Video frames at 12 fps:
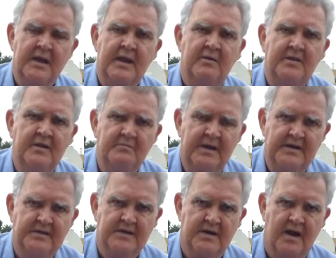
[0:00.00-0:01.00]
Now in the
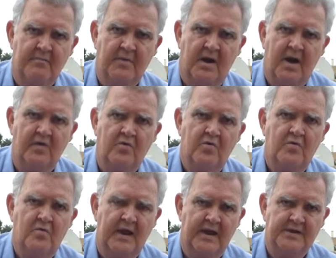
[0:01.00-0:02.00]
meantime,
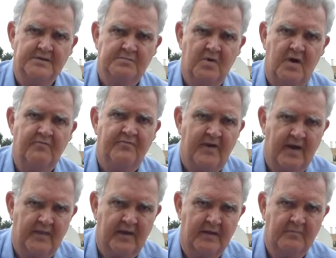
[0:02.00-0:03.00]
my
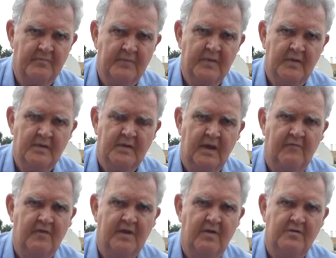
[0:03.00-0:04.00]
father
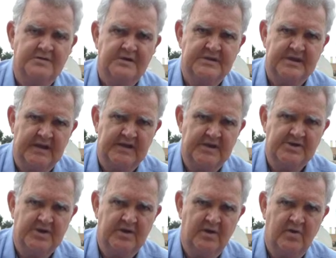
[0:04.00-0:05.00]
even though he was a
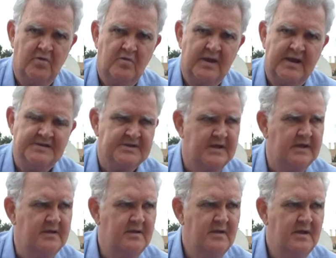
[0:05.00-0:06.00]
technician, had always said
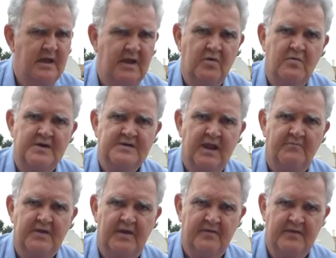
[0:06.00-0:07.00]
he'd always loved
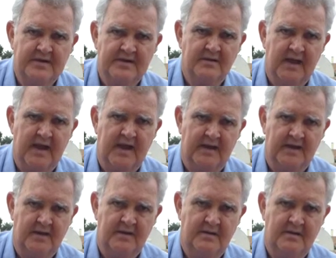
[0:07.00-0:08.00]
to have a little
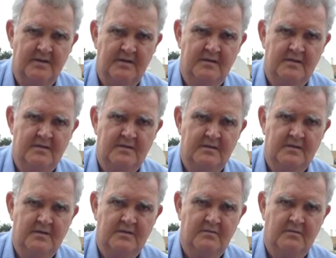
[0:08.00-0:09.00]
garden
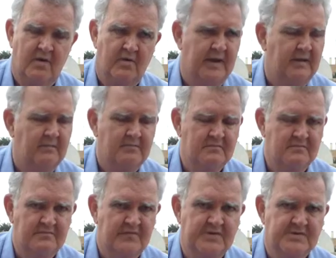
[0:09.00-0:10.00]
growing
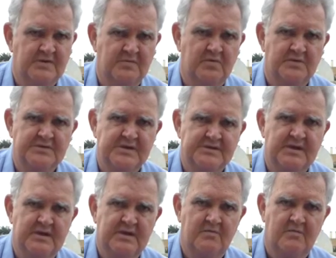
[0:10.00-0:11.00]
vegetables, just a
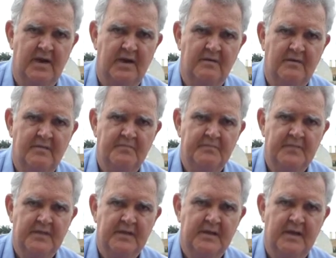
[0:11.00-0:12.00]
little one.
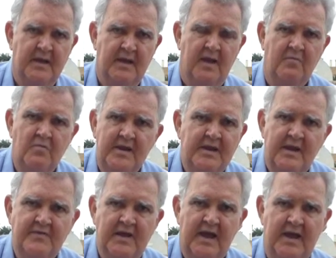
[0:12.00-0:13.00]
And we
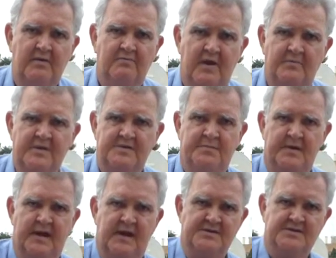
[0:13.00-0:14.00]
never had a rubbish bin
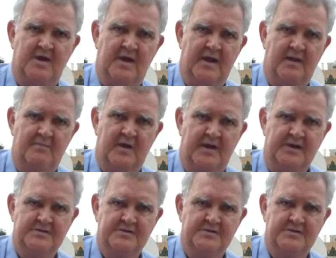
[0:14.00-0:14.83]
outside our place.